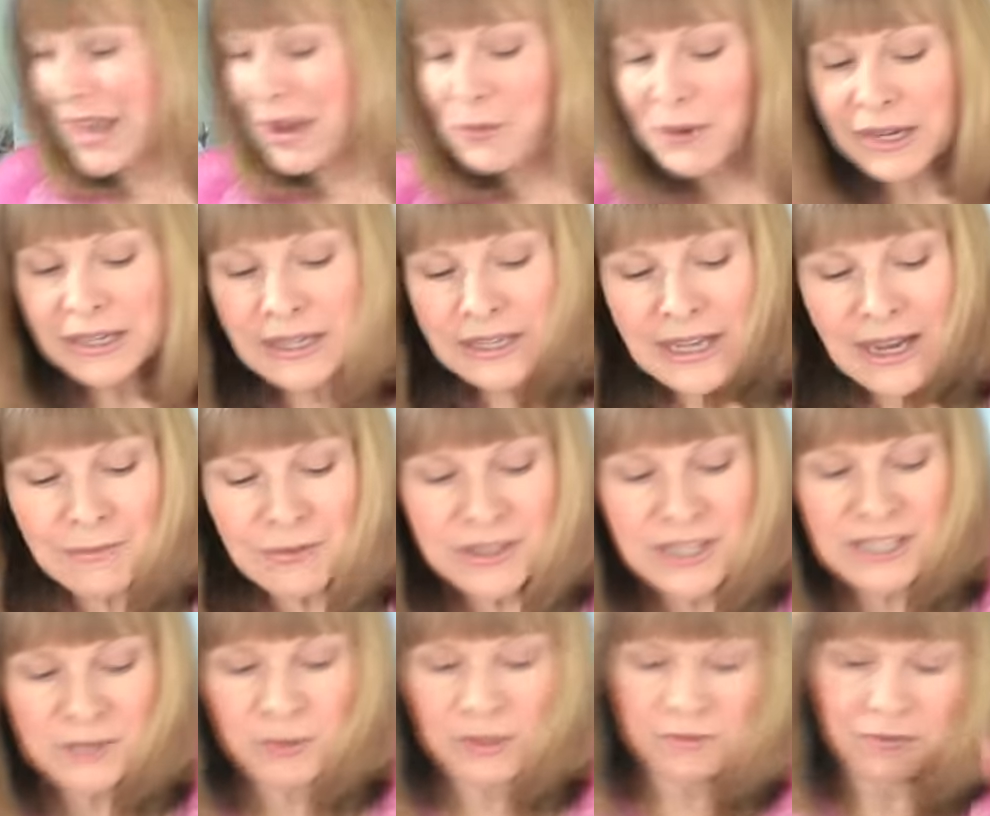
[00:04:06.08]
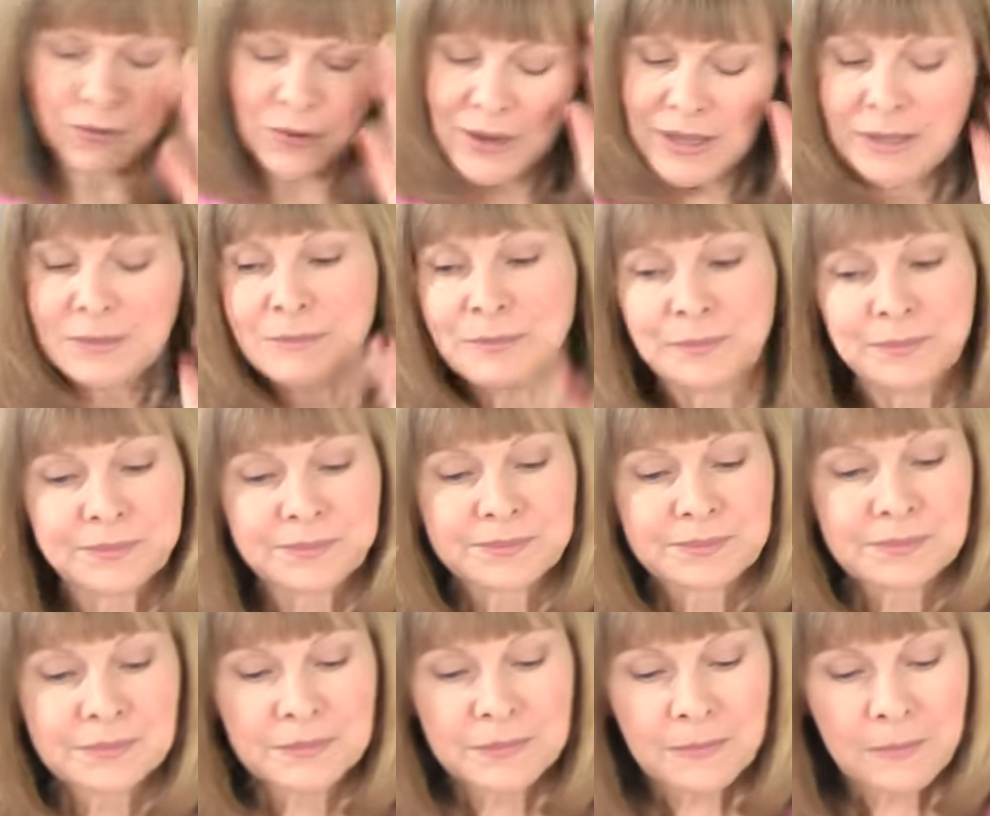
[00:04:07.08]
now we're going to cover this with foil,
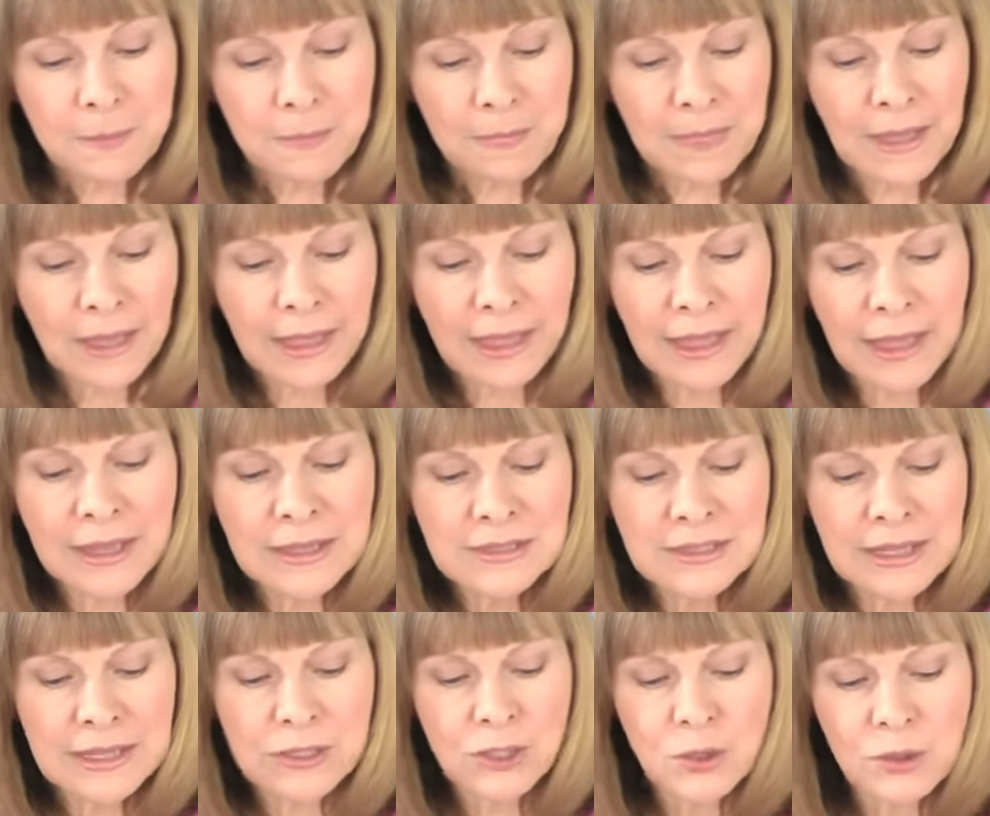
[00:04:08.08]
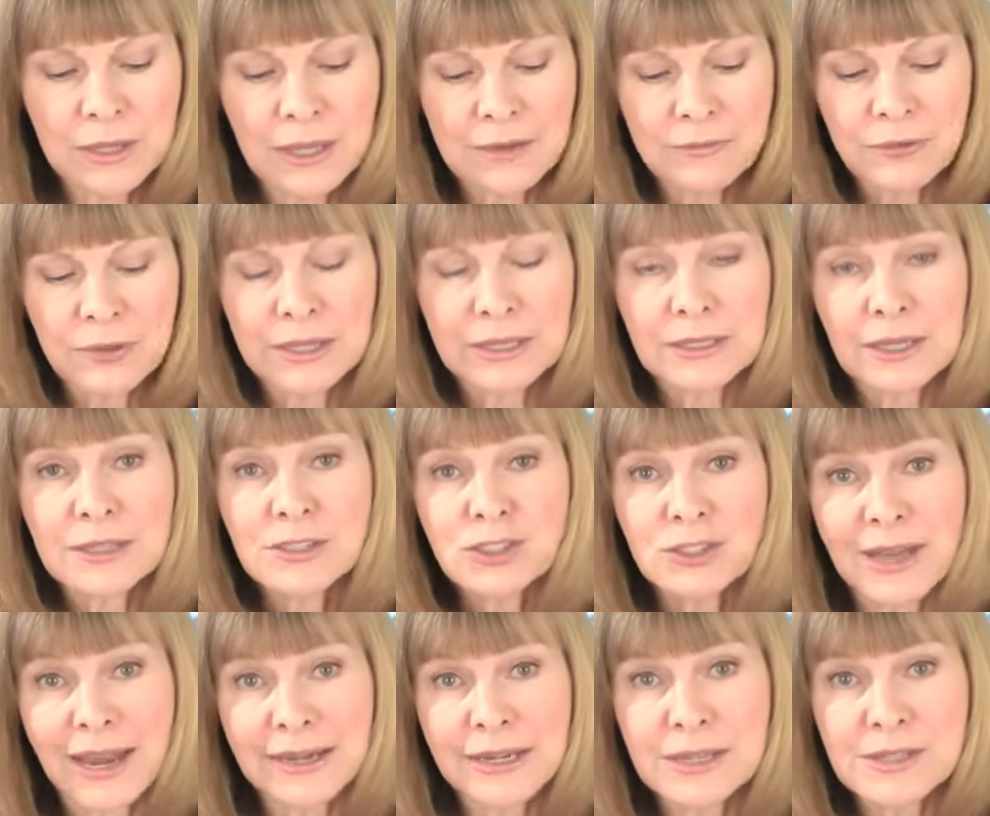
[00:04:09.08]
and uh, you cover it
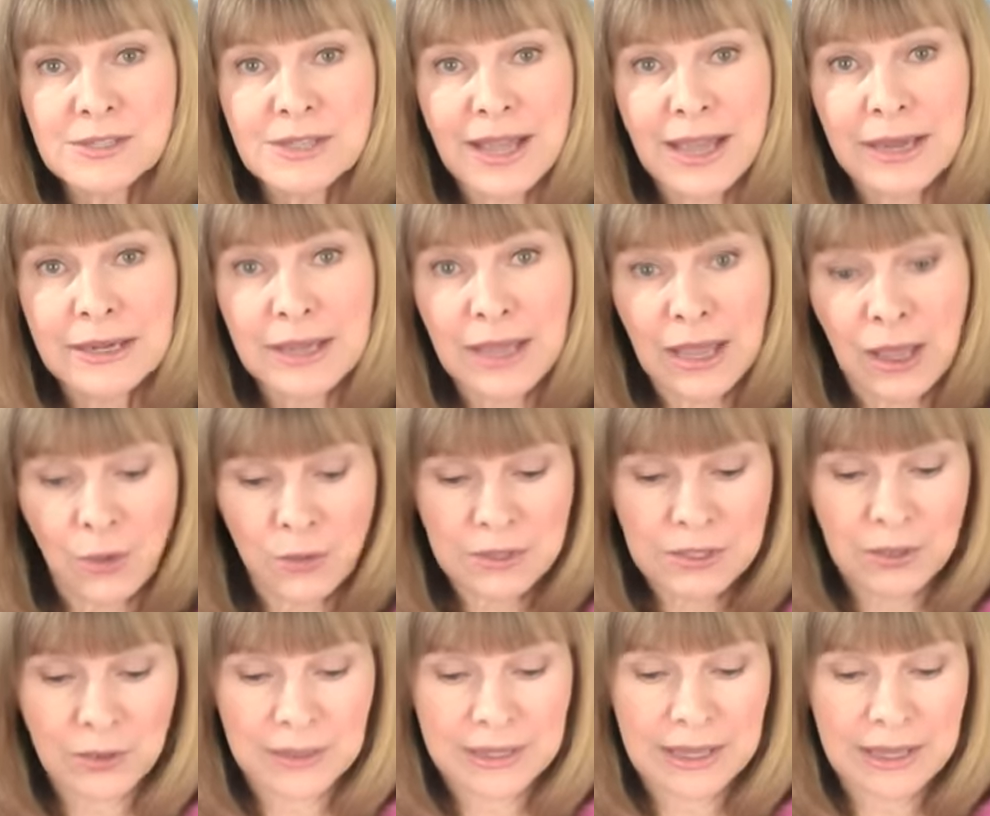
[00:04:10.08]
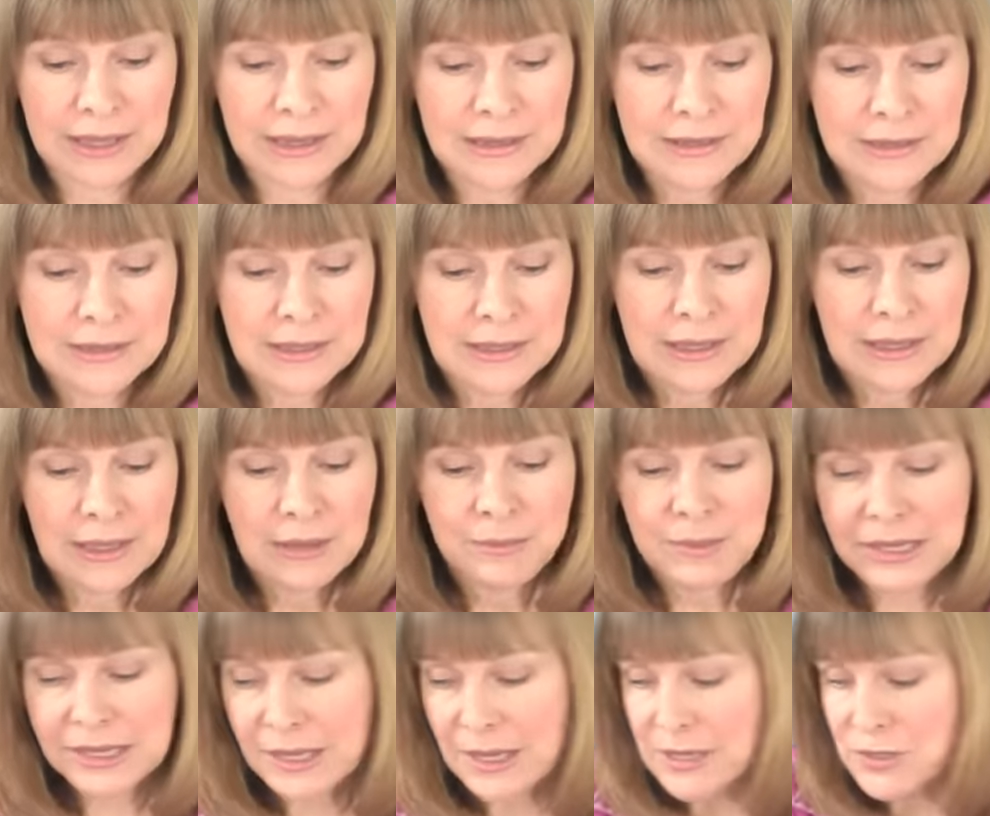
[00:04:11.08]
shiny side out, okay?
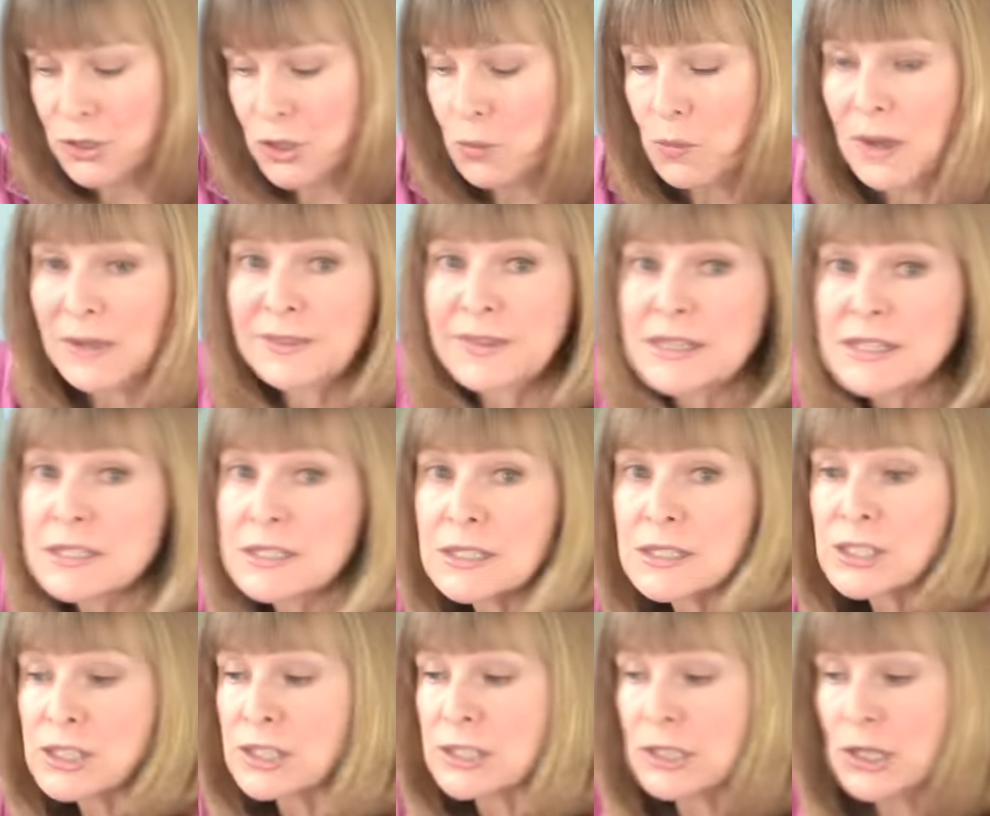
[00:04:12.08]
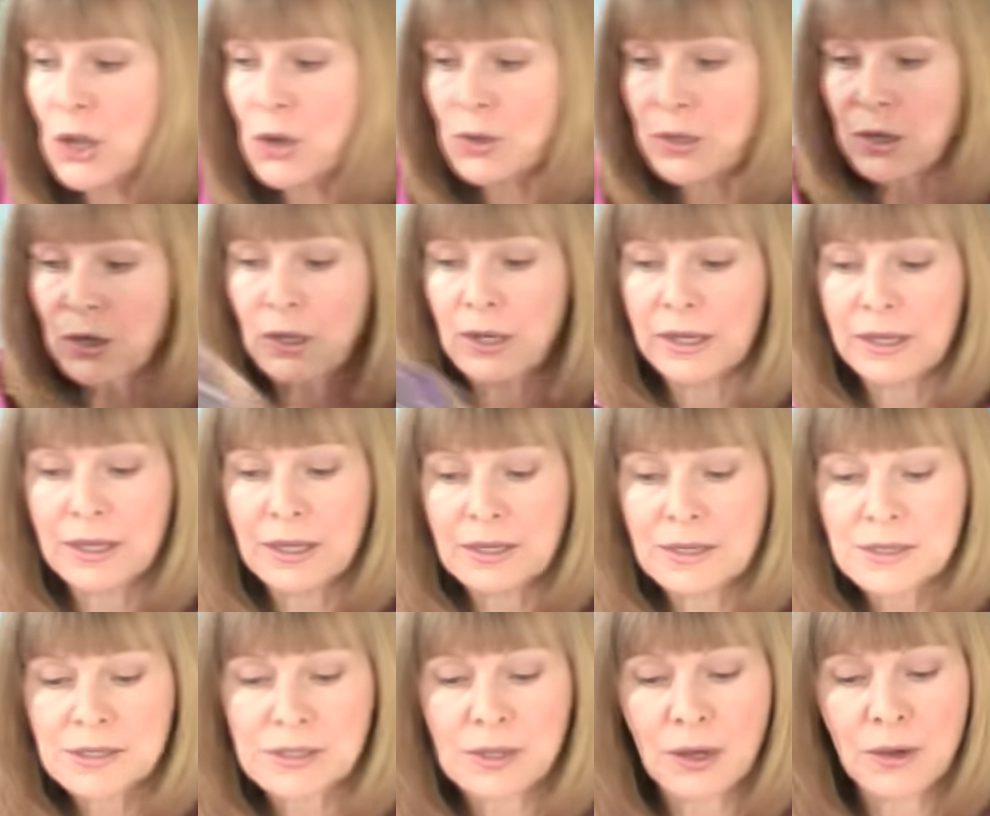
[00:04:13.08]
Because you want this to slow cook.
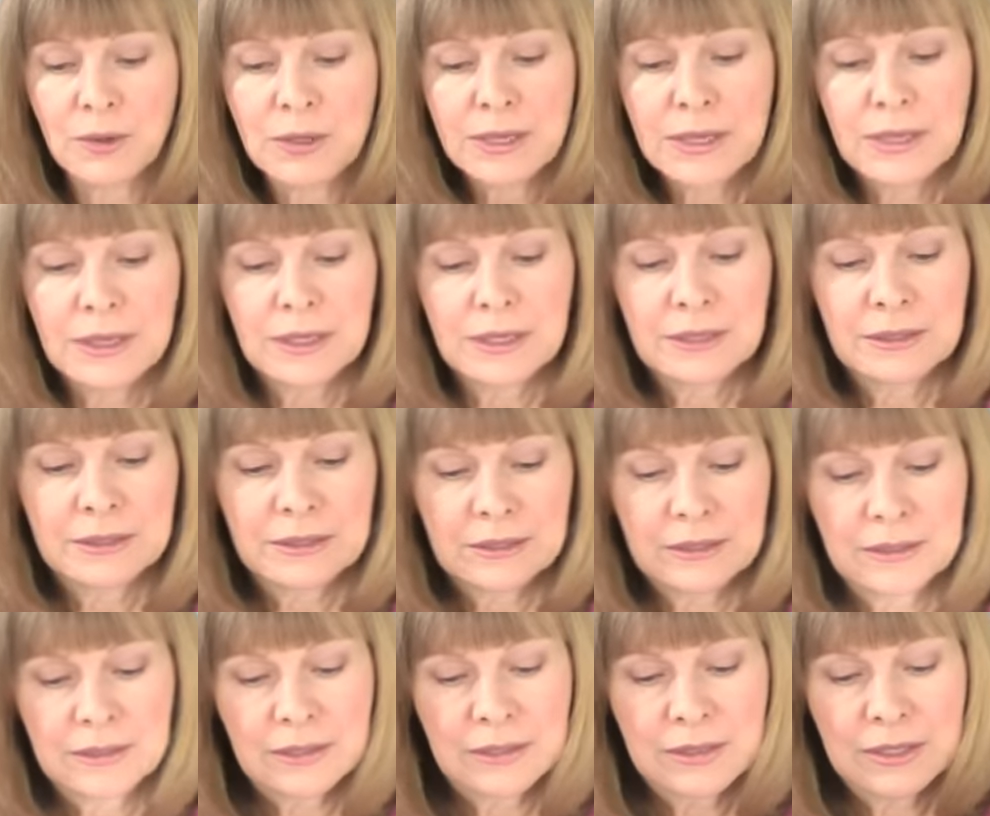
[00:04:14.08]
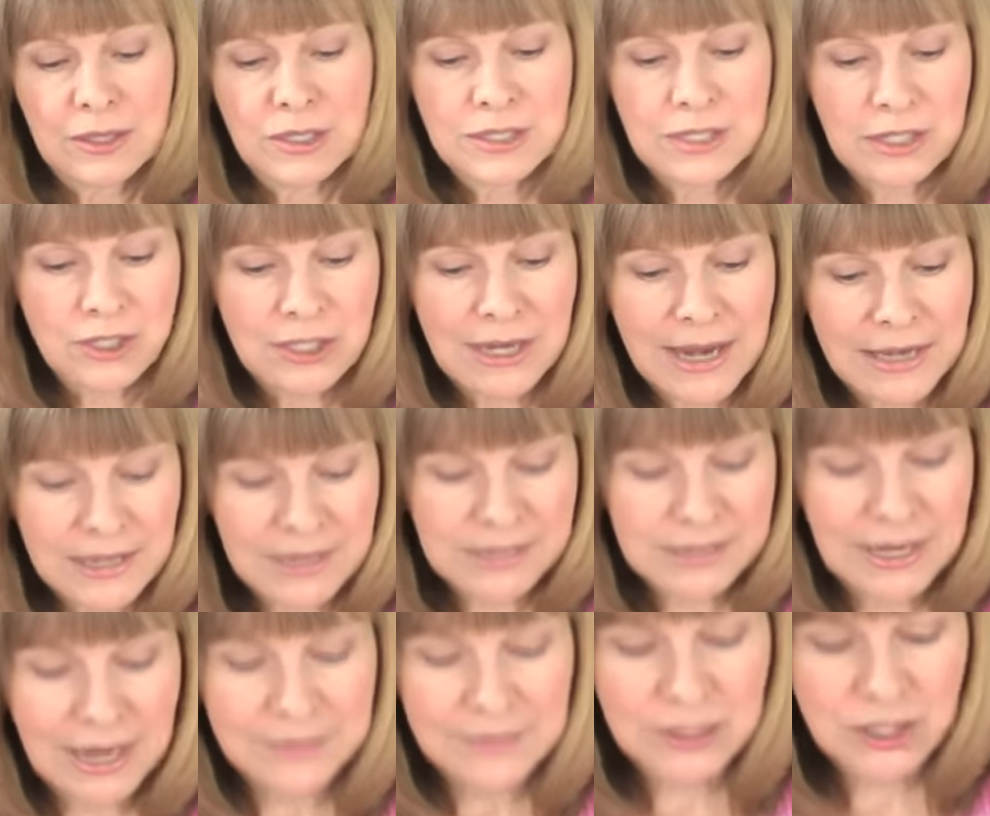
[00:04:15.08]
So there's the shiny
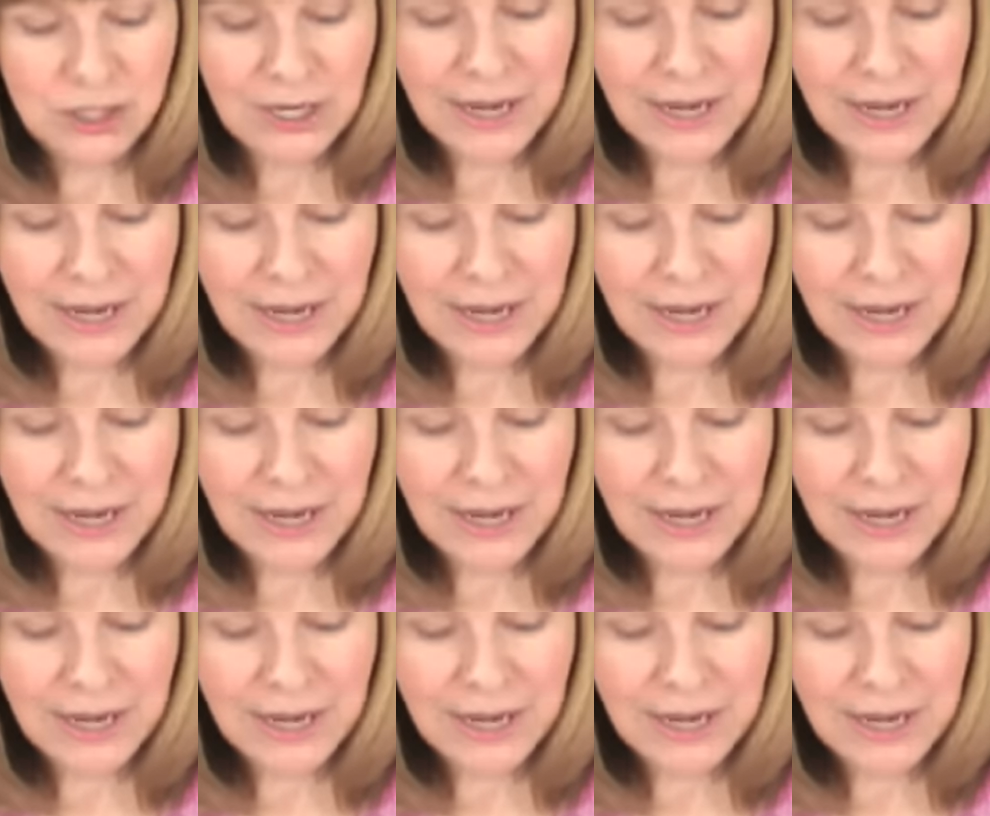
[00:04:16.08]
side. The